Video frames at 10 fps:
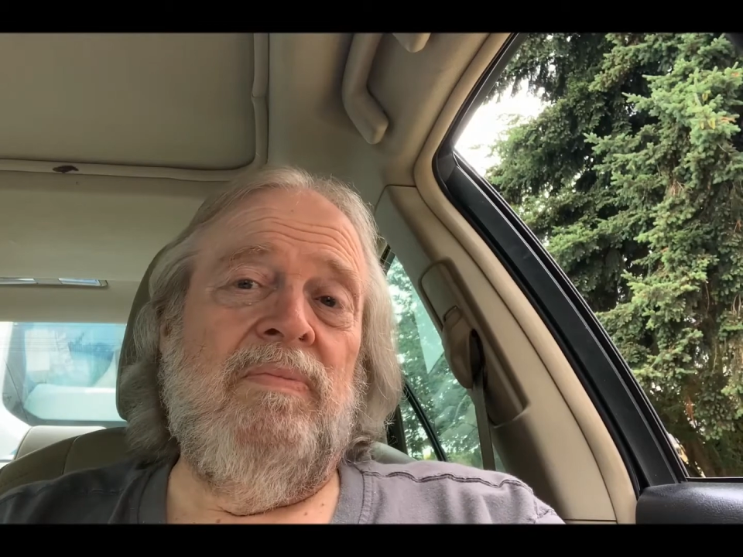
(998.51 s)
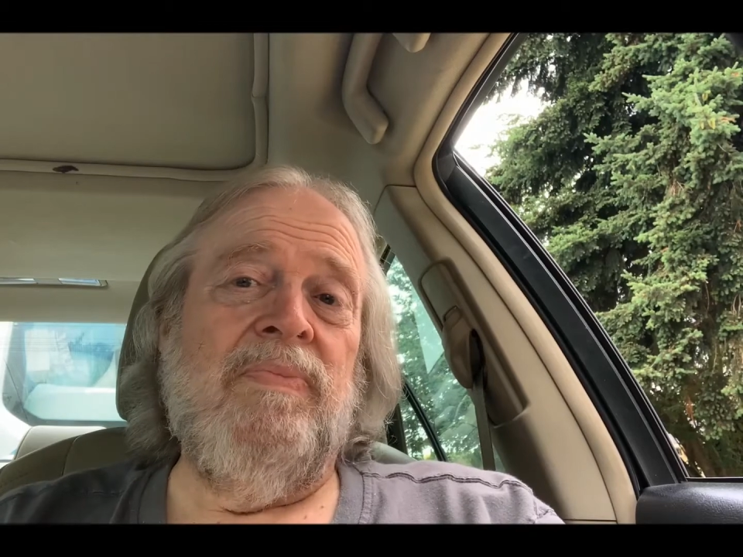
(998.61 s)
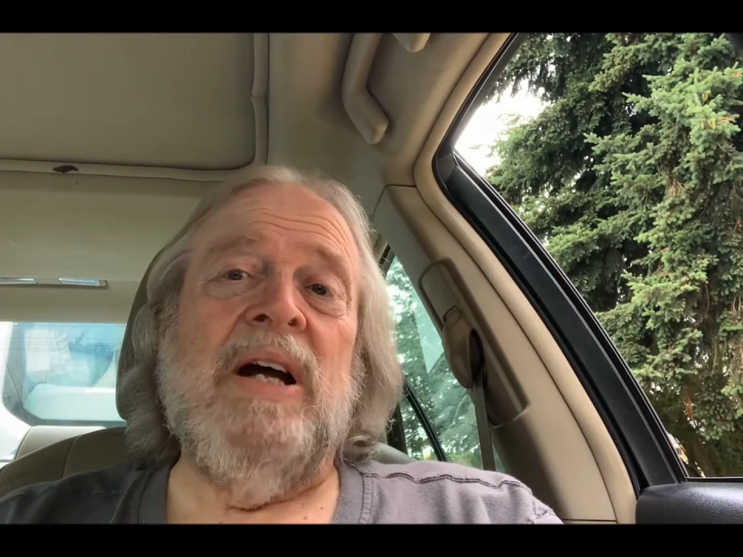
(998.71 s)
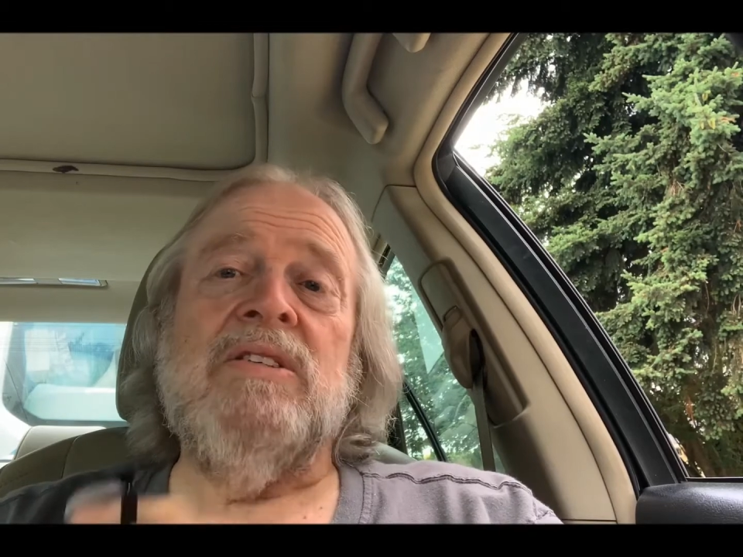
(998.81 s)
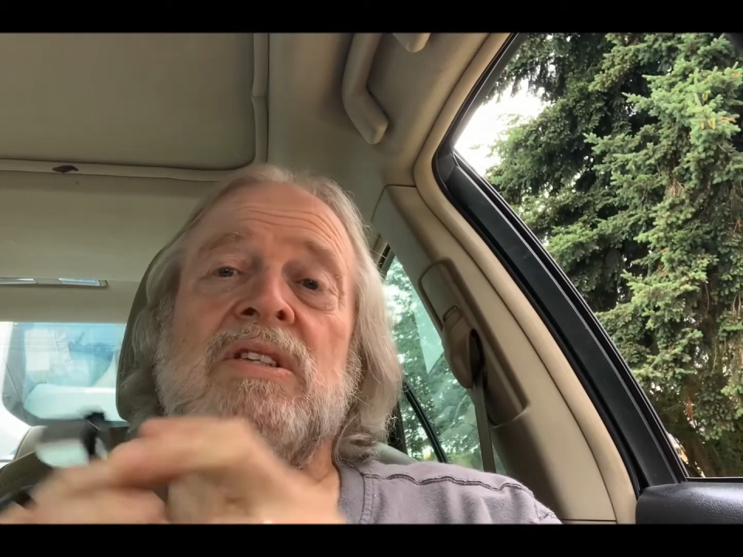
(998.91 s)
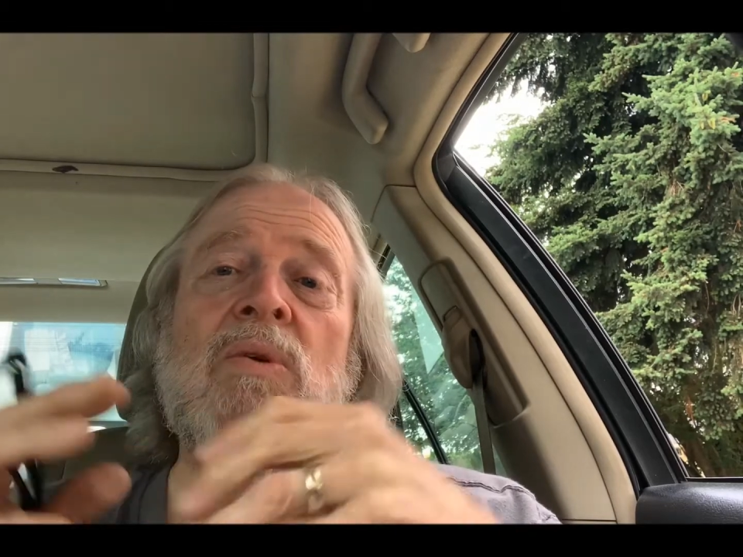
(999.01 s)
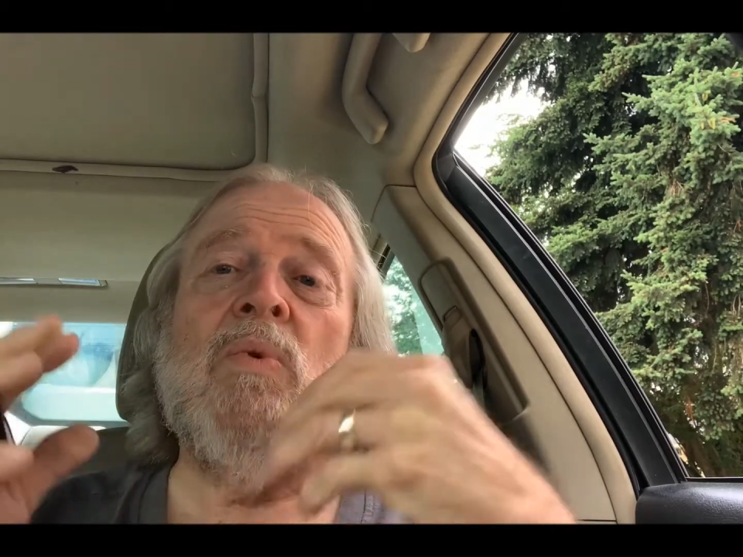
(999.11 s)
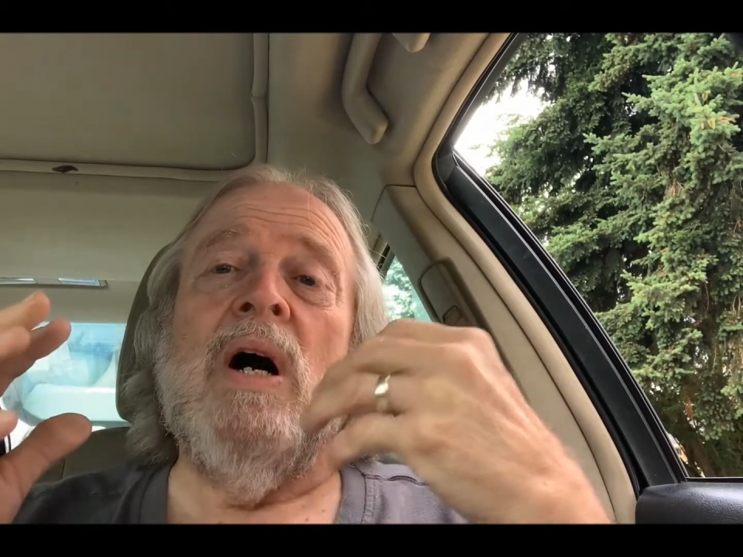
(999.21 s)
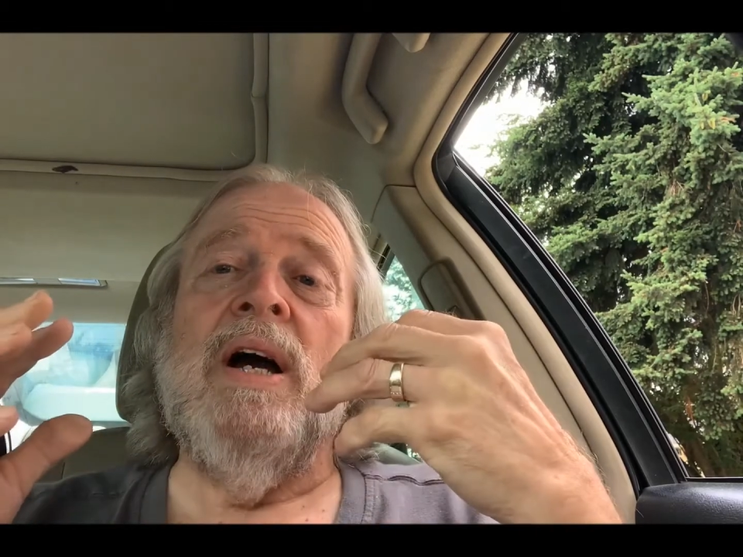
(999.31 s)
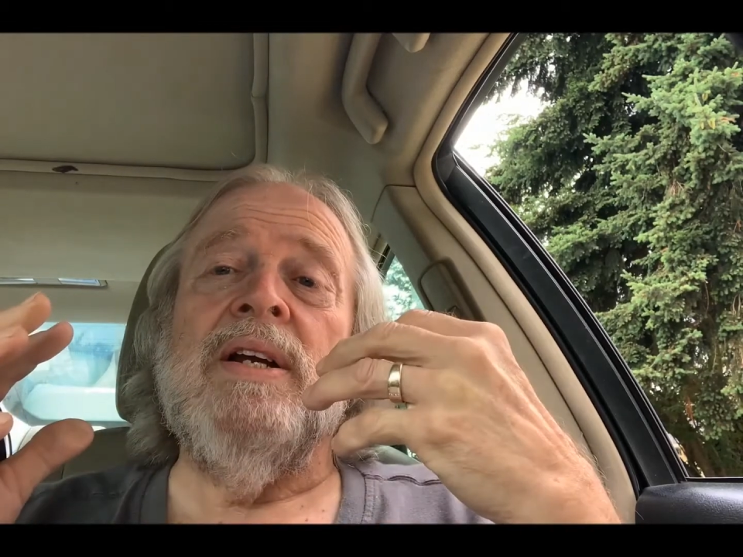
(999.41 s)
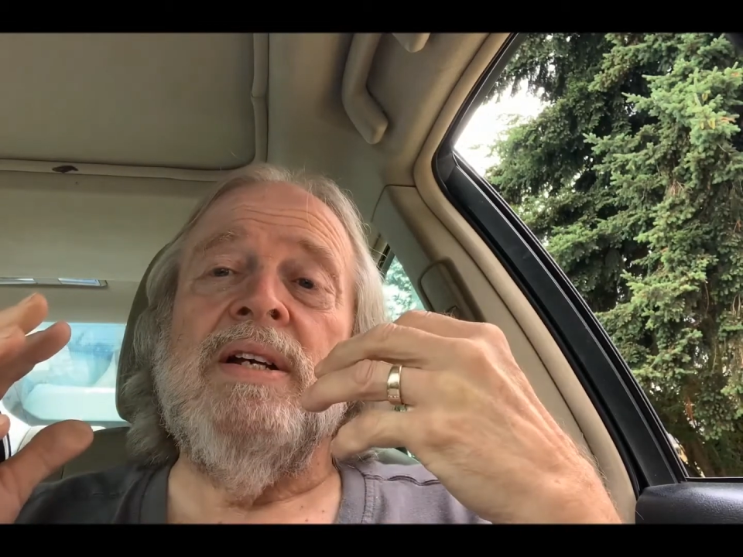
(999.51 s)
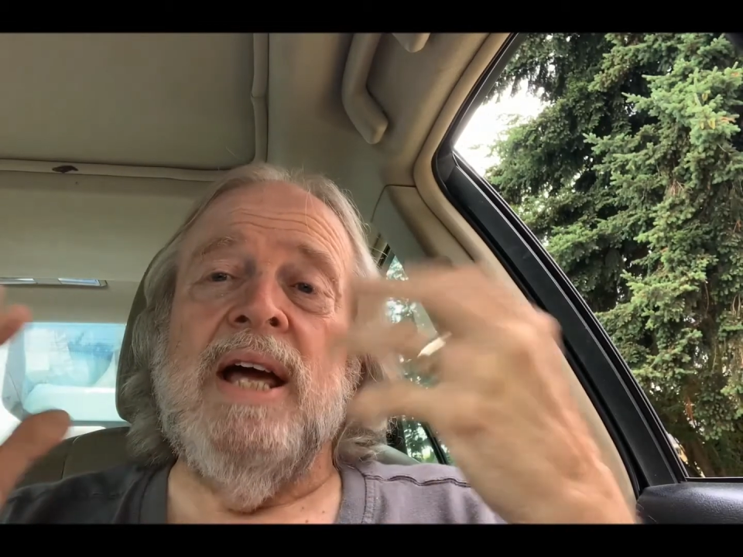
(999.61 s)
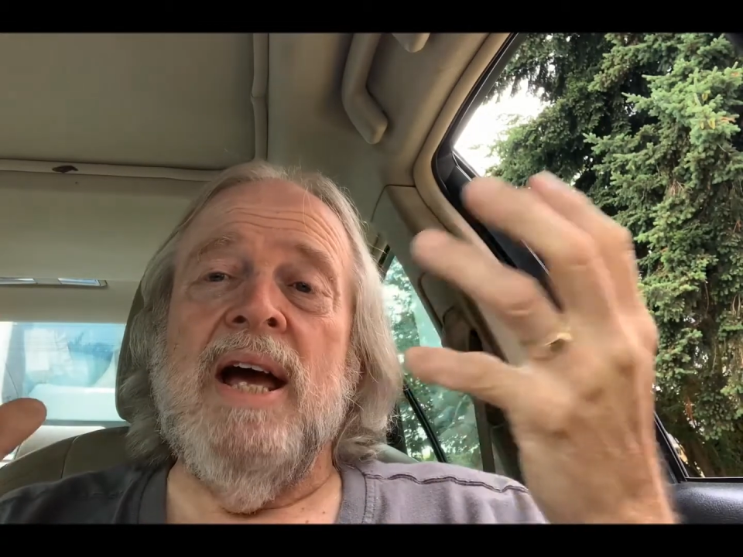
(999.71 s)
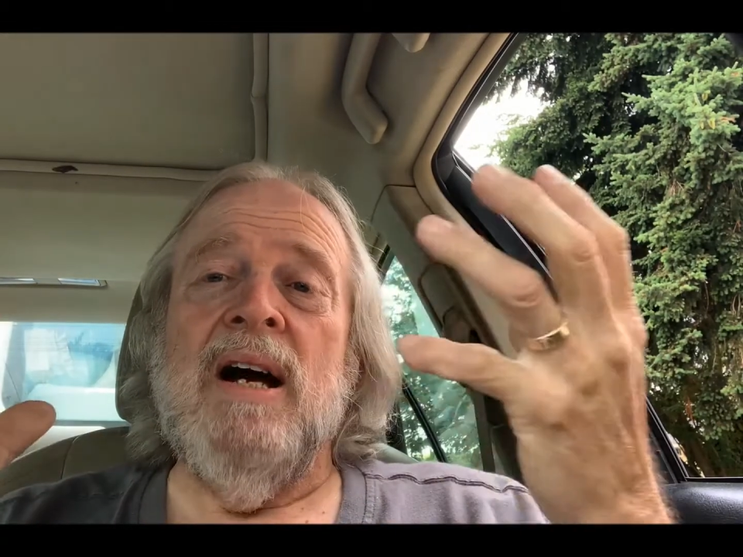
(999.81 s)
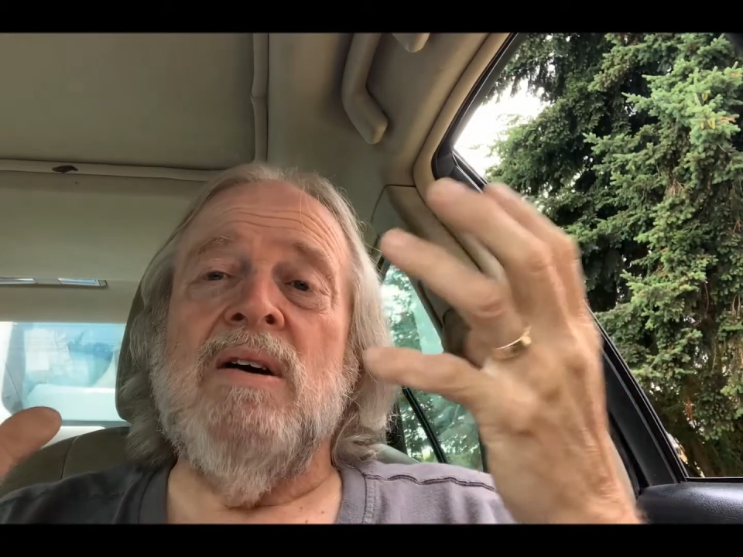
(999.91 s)
That's the why
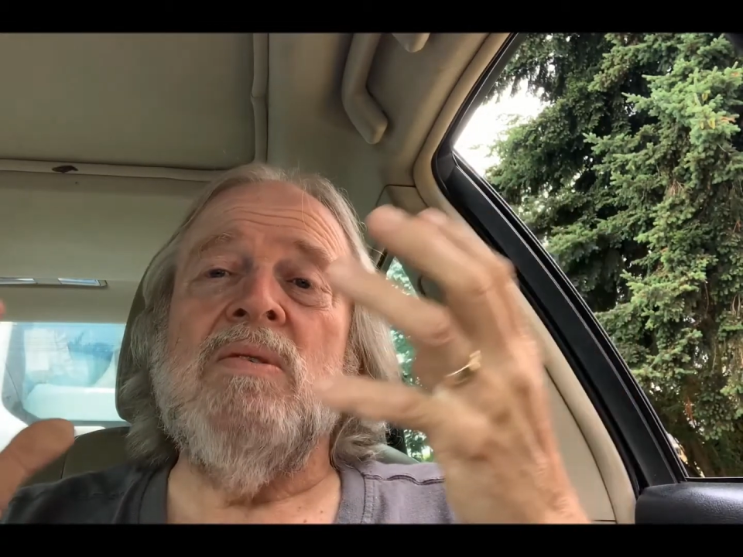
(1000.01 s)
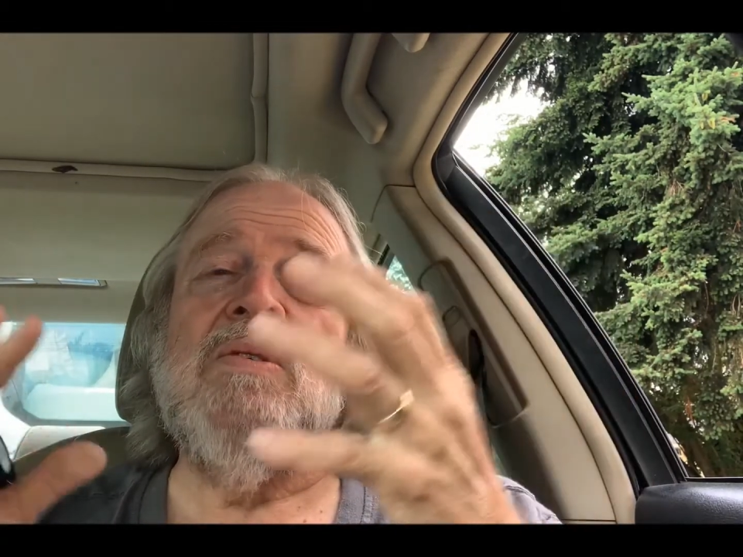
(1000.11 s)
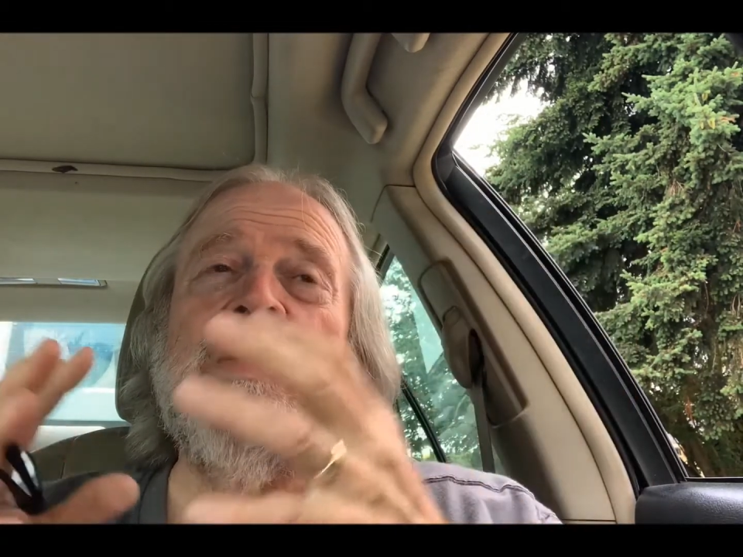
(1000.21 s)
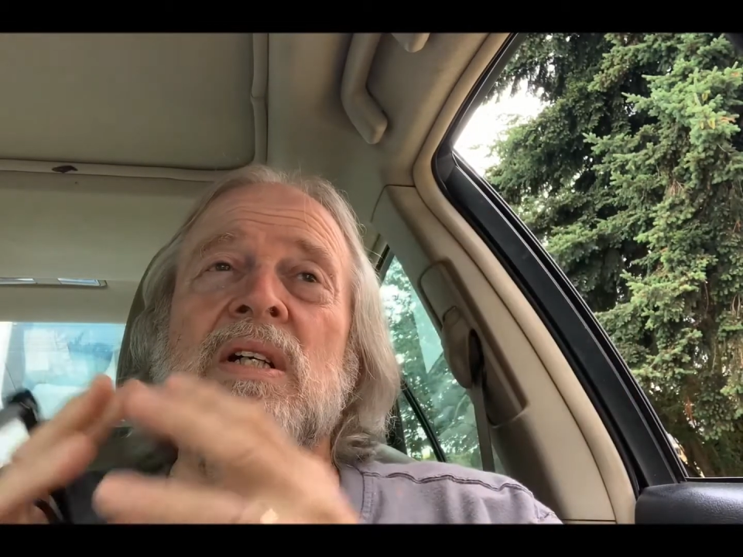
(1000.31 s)
now